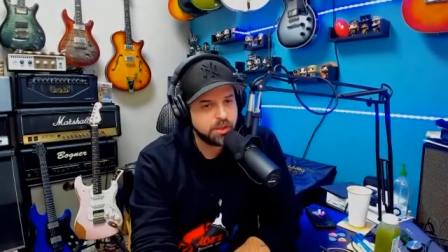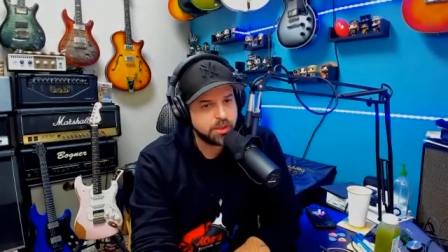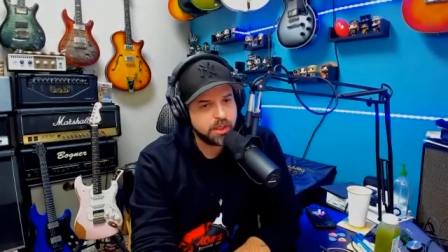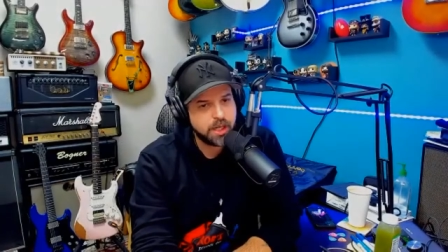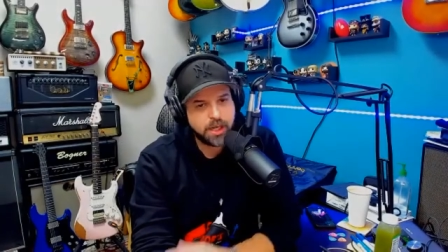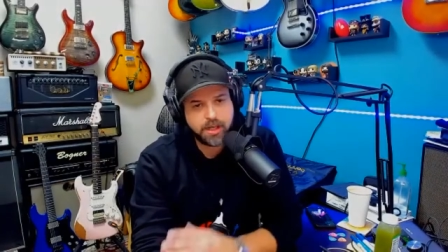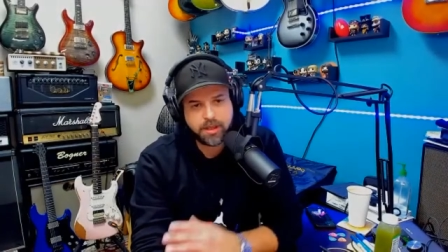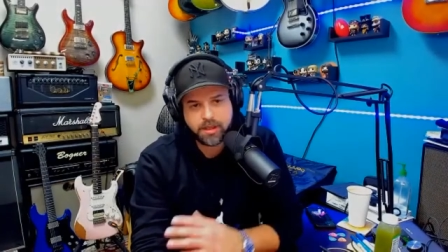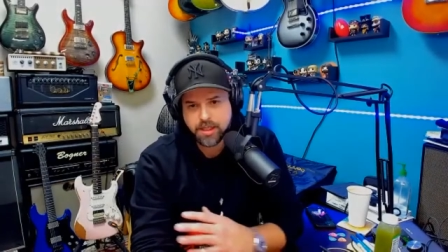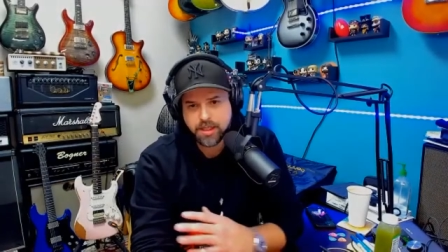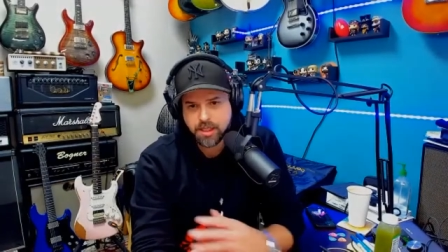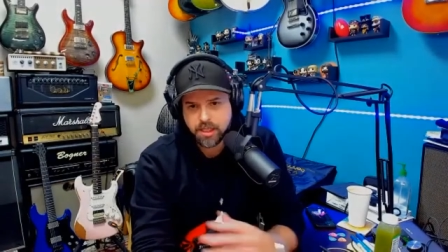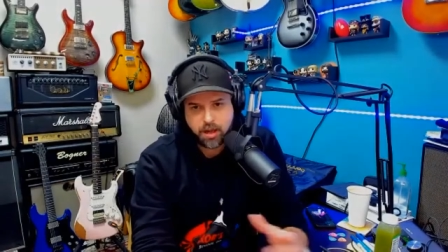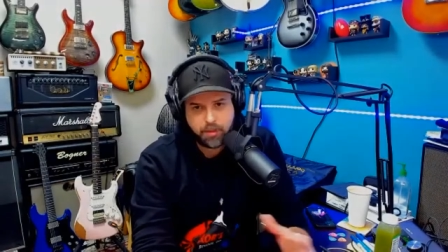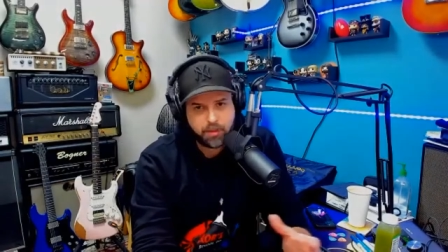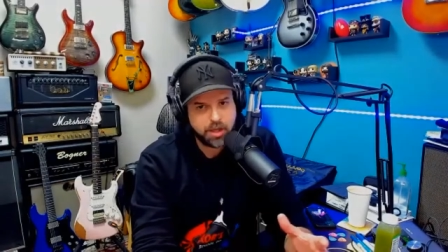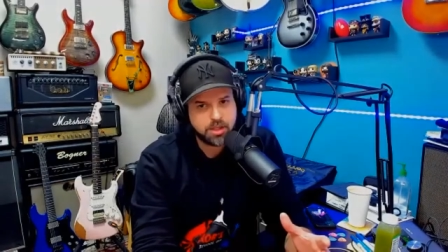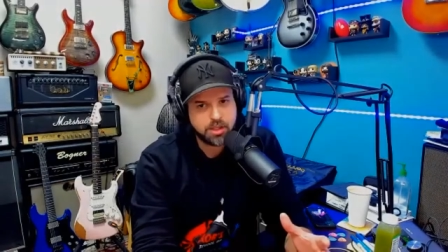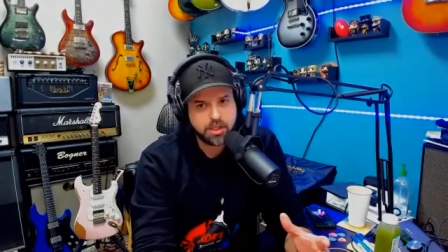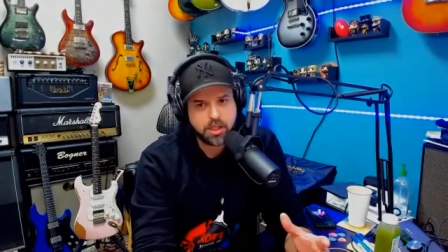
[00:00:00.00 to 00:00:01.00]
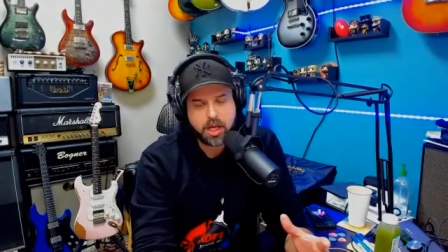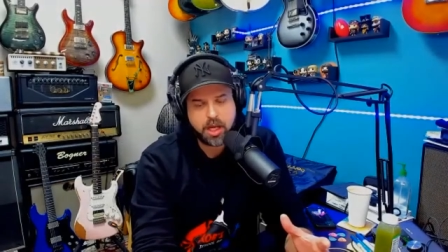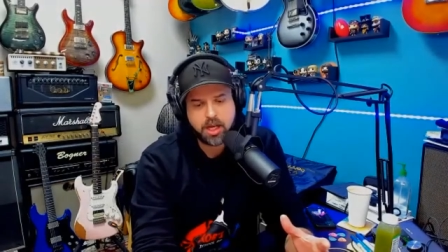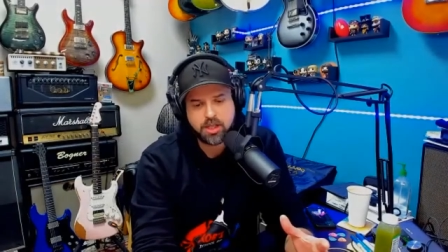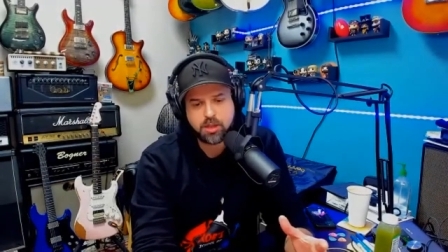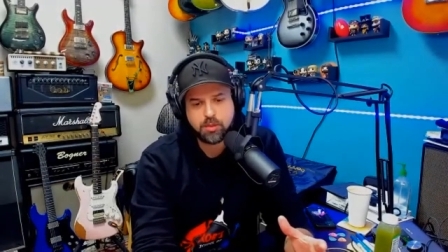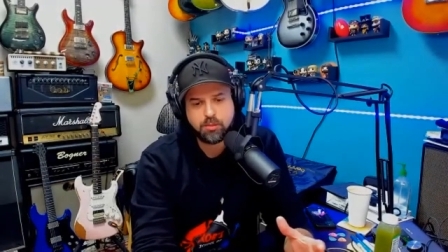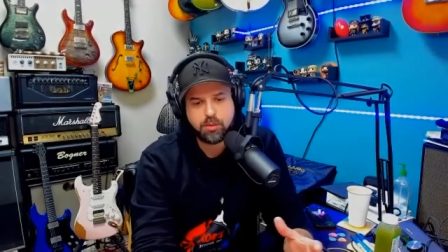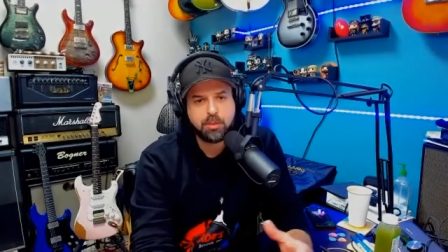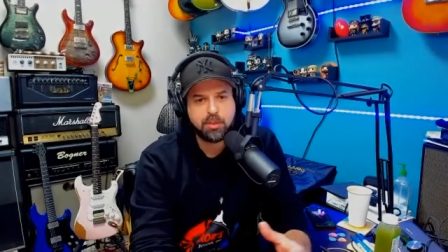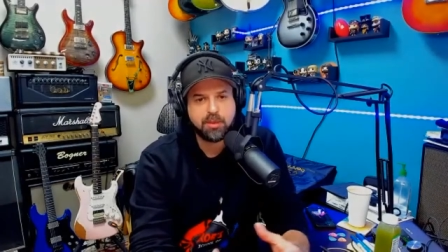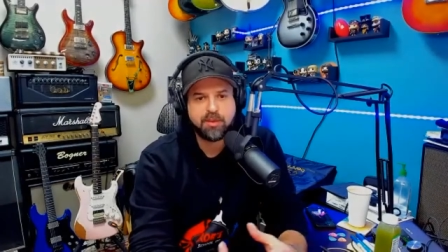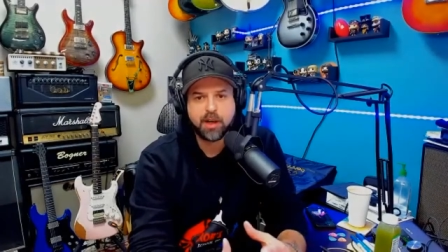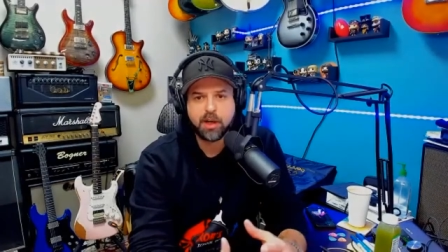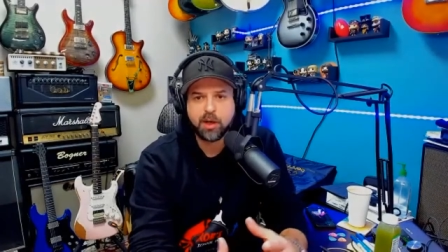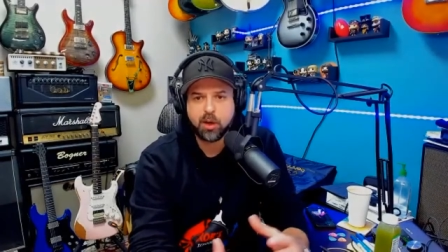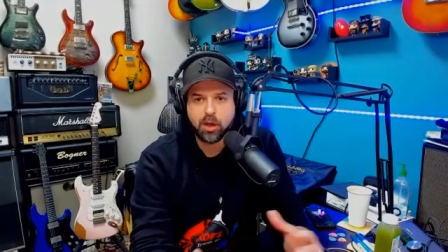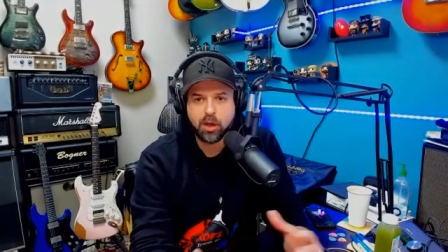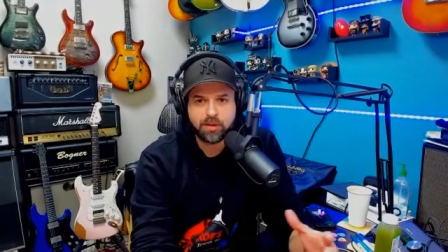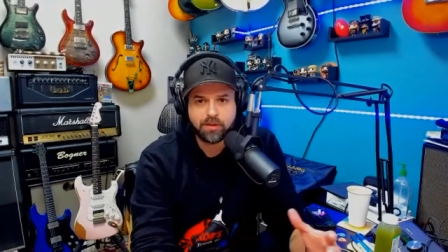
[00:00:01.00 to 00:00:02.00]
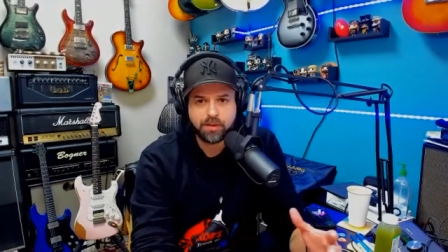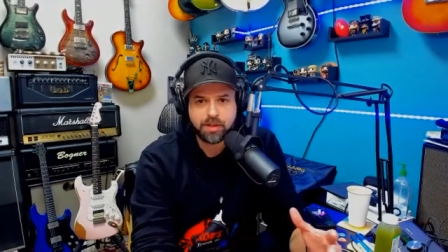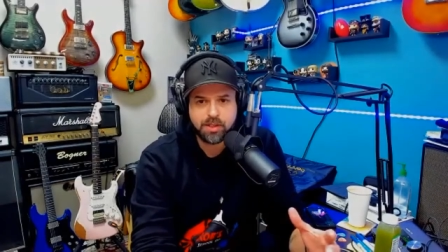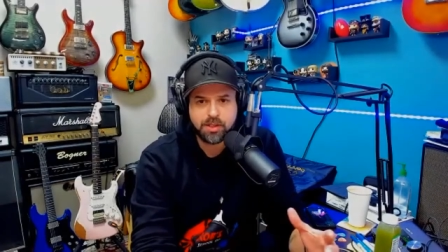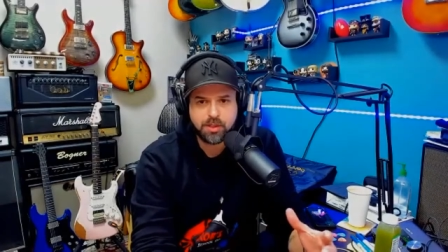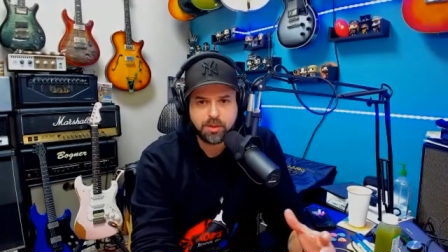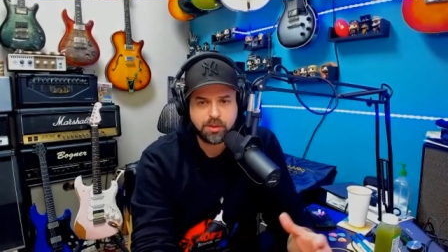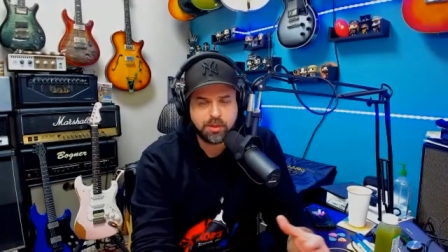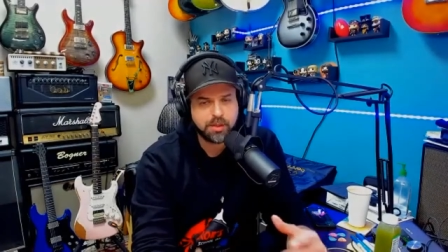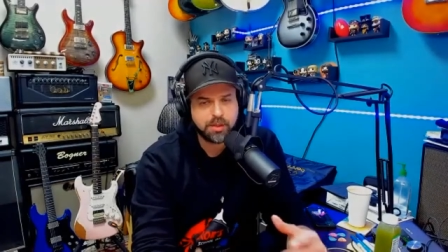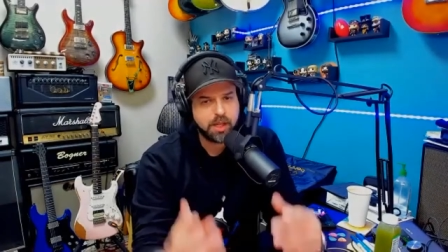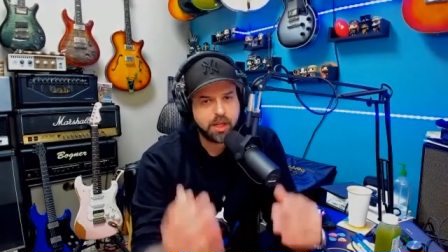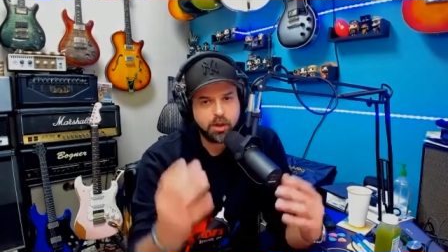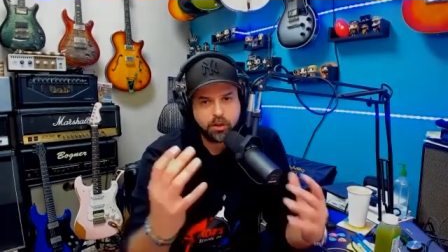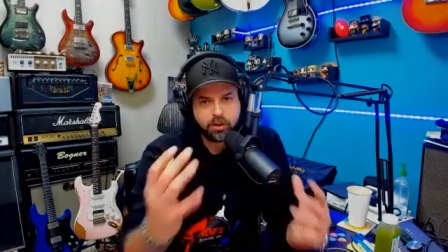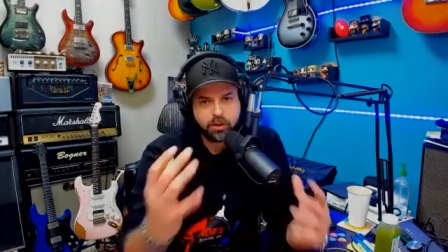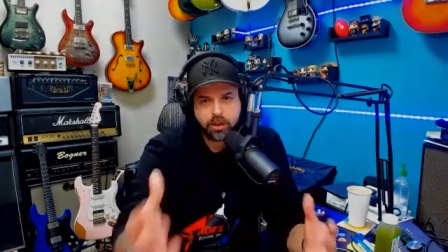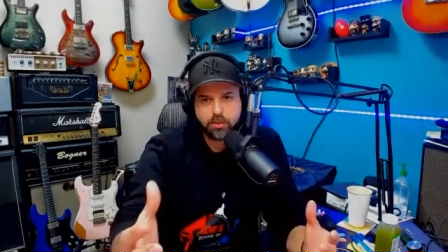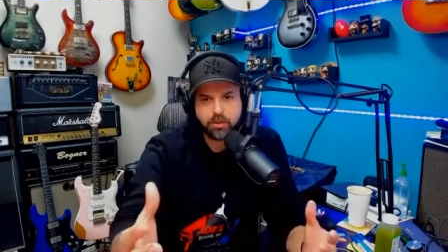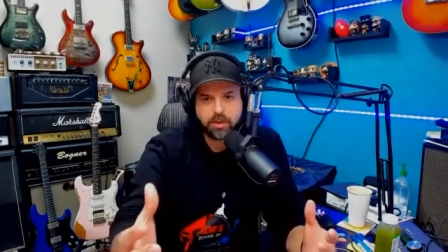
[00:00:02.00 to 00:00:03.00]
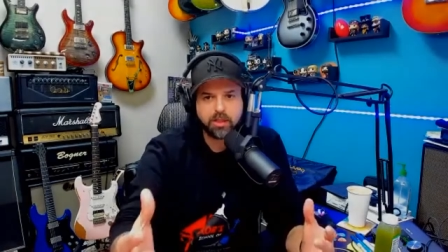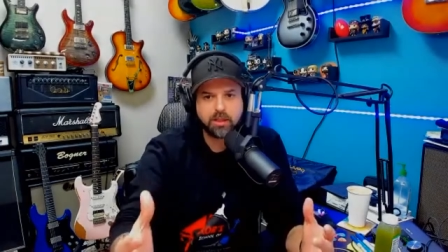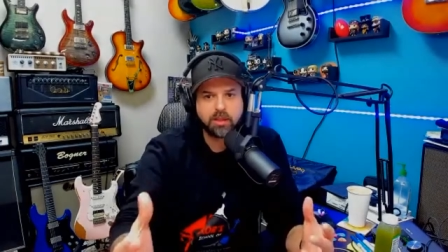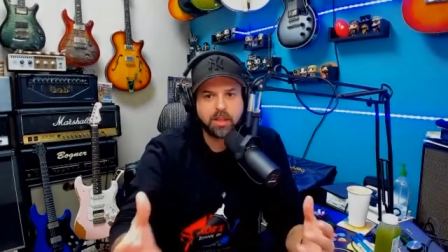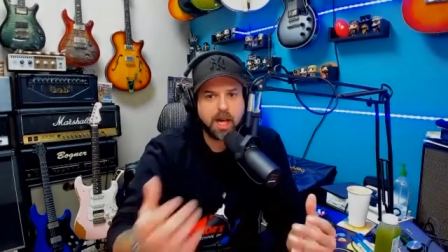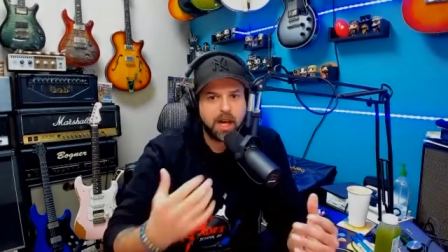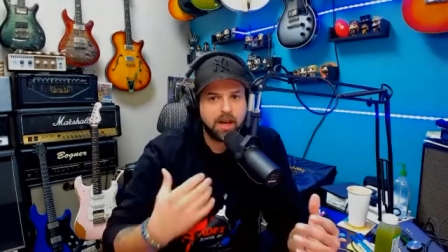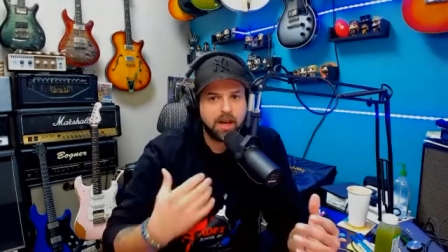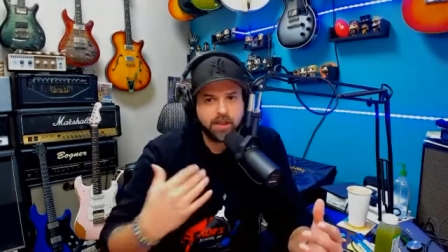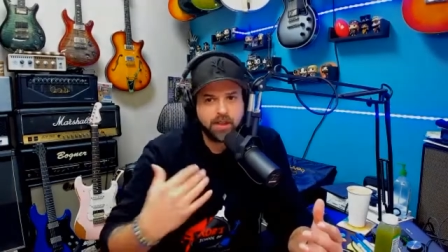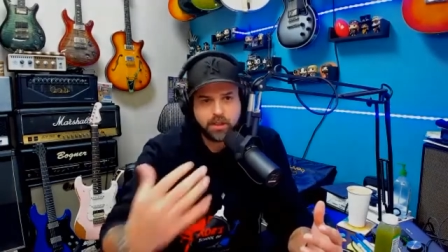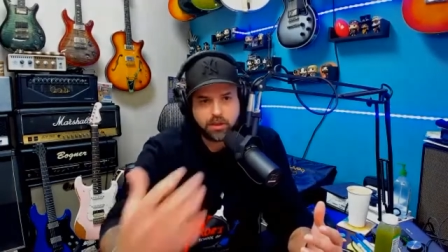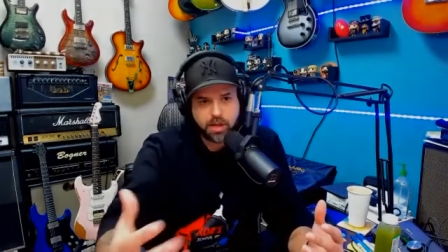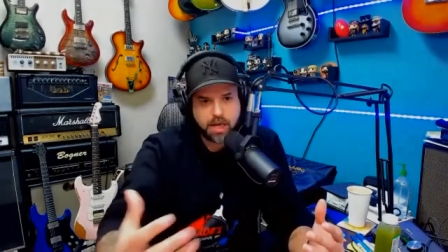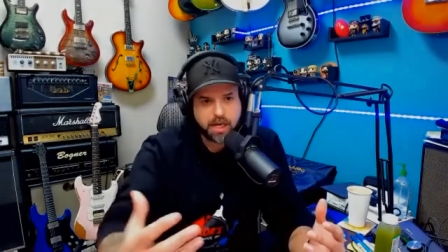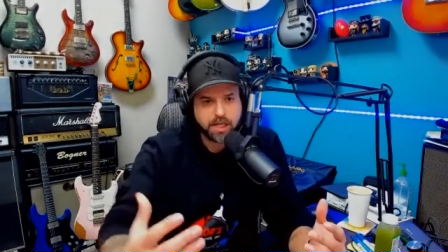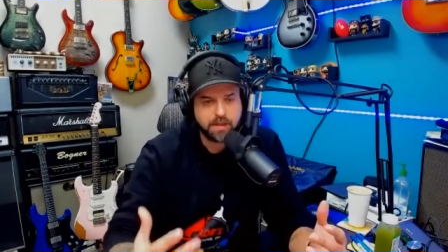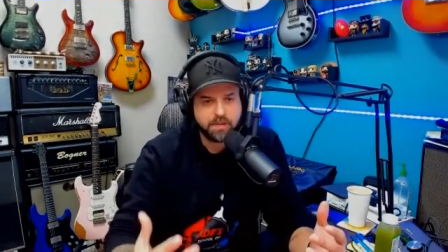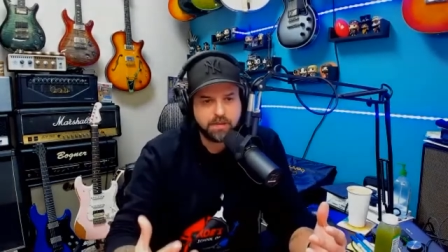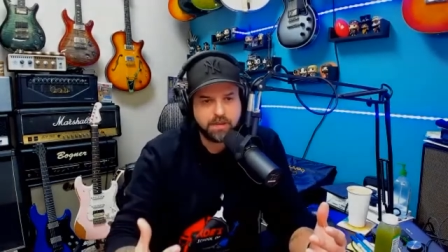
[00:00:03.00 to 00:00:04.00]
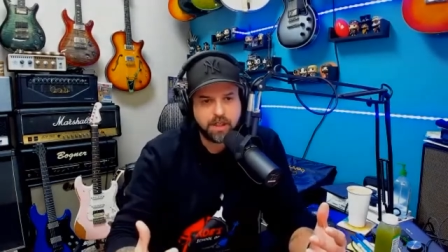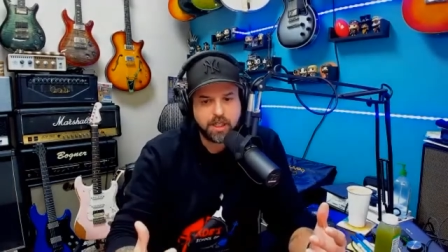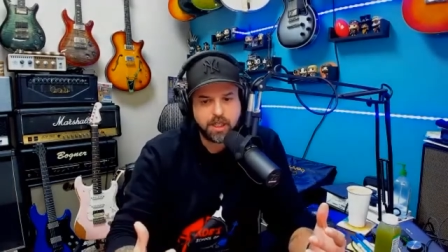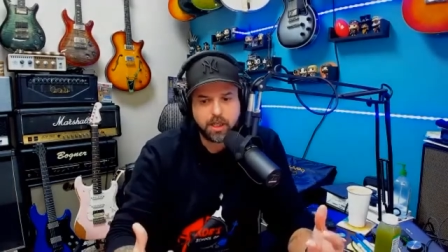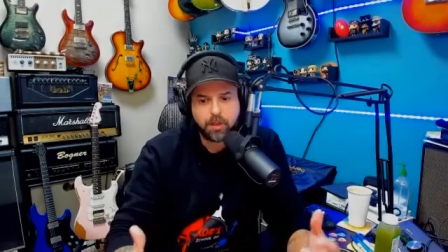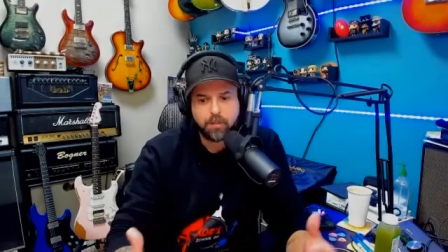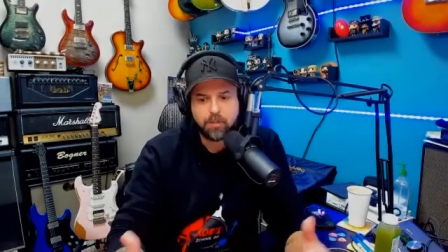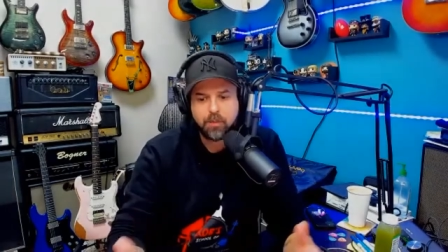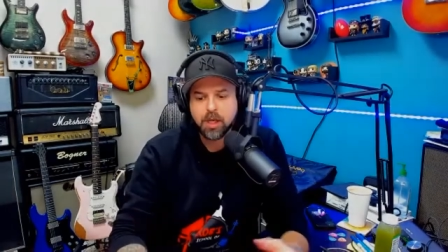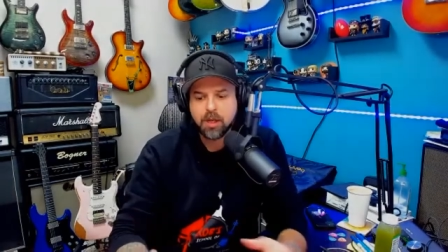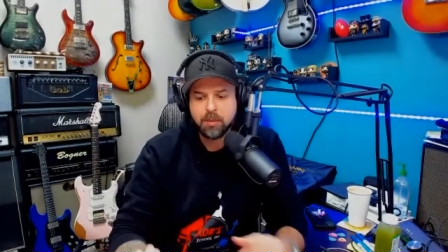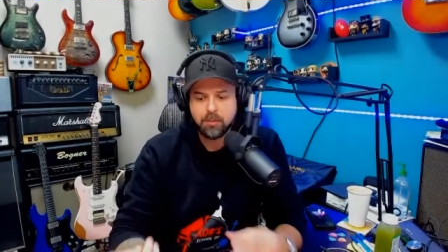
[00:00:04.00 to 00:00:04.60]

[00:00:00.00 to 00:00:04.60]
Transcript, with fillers: You're getting the same education we provide all of our students, not only with the live interactive video,